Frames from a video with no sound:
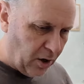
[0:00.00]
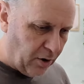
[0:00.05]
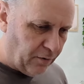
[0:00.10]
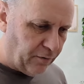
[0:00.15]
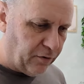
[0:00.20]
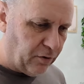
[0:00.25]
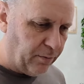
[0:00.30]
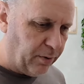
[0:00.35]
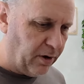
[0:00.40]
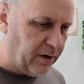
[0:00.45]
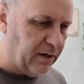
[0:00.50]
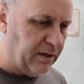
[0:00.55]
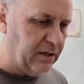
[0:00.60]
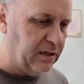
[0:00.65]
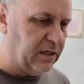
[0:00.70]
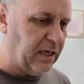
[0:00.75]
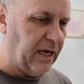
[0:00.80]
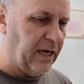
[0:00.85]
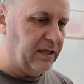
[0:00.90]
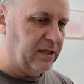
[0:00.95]
full body in
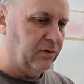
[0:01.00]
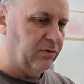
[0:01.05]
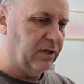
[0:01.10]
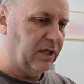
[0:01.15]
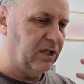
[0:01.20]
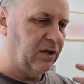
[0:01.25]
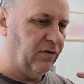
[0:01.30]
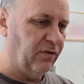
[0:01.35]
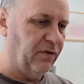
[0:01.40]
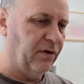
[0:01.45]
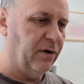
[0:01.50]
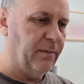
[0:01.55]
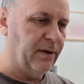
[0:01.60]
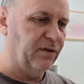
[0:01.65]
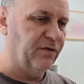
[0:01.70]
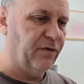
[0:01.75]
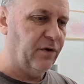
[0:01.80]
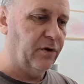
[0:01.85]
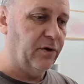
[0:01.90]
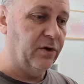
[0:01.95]
this case. It was actually very much
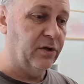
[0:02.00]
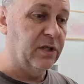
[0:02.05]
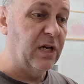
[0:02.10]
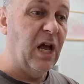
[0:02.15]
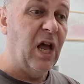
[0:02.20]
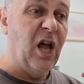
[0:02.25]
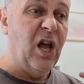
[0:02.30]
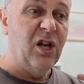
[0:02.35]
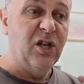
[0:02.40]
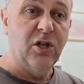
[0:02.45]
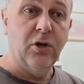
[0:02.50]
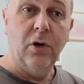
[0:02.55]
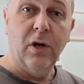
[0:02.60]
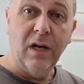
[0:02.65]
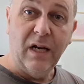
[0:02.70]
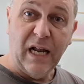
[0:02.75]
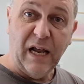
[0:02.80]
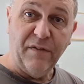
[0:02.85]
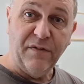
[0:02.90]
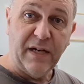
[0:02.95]
focused to her
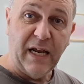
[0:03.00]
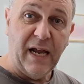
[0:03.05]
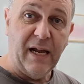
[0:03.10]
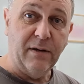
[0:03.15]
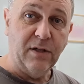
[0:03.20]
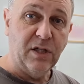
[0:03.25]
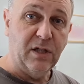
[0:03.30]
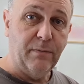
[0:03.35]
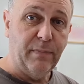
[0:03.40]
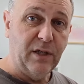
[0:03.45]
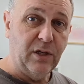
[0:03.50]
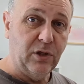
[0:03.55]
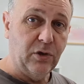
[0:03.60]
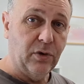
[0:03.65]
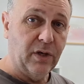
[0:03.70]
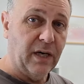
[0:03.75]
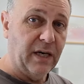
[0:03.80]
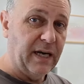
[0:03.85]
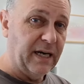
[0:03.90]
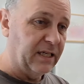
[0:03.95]
left hand. She'd been
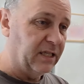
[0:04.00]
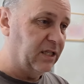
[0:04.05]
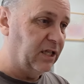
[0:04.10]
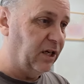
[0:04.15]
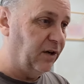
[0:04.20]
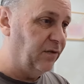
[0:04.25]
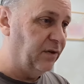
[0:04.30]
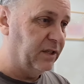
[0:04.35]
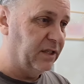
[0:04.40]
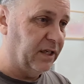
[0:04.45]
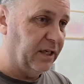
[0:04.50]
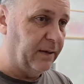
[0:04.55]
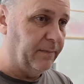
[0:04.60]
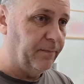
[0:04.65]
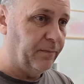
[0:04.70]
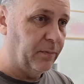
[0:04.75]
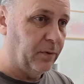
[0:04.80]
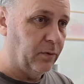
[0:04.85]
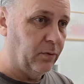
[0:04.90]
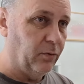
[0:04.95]
doing an activity,
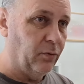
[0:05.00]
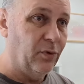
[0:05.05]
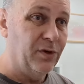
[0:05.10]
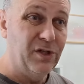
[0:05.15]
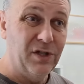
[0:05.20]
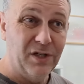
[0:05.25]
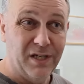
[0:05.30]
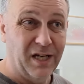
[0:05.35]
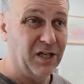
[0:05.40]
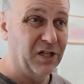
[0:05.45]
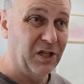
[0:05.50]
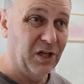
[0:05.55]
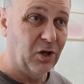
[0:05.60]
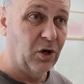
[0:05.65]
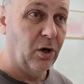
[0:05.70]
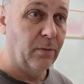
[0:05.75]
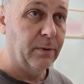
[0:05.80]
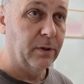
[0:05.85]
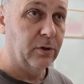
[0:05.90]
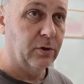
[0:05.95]
which is actually a
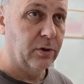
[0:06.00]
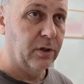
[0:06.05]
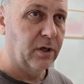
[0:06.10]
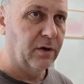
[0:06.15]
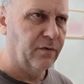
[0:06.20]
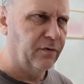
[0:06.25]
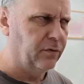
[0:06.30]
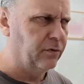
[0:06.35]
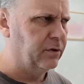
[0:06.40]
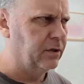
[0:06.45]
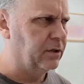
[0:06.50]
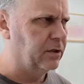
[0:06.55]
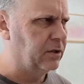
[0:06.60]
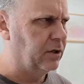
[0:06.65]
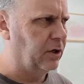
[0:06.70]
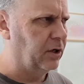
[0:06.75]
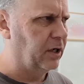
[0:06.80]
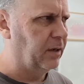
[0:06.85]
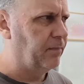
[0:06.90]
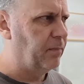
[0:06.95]
common trigger for
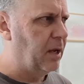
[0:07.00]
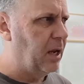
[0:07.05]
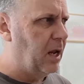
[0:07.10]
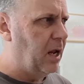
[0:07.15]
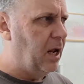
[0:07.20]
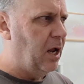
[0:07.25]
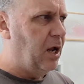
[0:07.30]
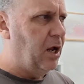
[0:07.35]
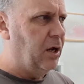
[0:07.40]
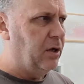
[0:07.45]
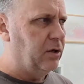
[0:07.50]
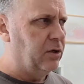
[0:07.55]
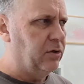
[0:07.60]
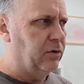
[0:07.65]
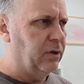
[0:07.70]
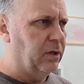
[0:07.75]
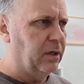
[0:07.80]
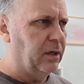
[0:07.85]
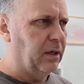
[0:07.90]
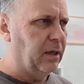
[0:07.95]
dystonia,
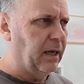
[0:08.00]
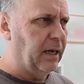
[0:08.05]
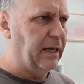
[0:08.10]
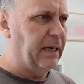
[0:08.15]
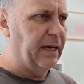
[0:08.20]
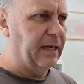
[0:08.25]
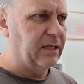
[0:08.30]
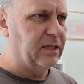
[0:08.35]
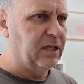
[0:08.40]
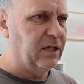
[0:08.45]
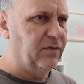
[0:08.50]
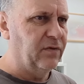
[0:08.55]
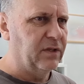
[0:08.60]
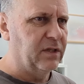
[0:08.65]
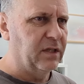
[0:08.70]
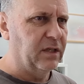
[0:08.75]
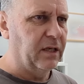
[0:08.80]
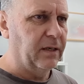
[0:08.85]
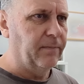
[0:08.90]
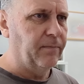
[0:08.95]
doing an
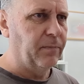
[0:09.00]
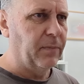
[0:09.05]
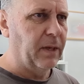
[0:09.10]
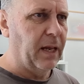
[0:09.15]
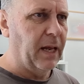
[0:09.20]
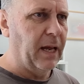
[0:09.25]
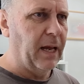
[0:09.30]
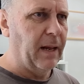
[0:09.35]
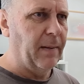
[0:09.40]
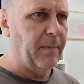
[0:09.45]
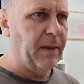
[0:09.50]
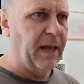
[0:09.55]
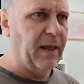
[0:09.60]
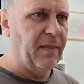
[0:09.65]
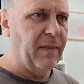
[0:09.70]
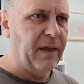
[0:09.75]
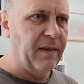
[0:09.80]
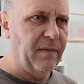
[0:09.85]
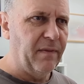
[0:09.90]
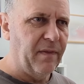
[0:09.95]
activity,
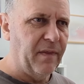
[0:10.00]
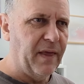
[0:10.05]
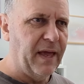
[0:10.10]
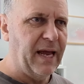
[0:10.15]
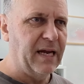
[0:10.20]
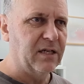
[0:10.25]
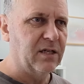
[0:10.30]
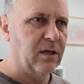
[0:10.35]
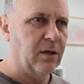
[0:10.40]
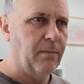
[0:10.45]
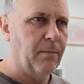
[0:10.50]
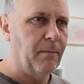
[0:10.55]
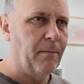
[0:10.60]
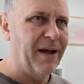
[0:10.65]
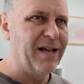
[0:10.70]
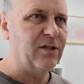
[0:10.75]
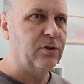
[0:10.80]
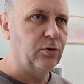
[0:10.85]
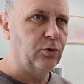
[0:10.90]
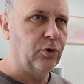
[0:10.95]
and then that
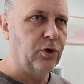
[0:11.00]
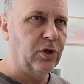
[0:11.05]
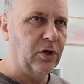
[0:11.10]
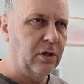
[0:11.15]
muscle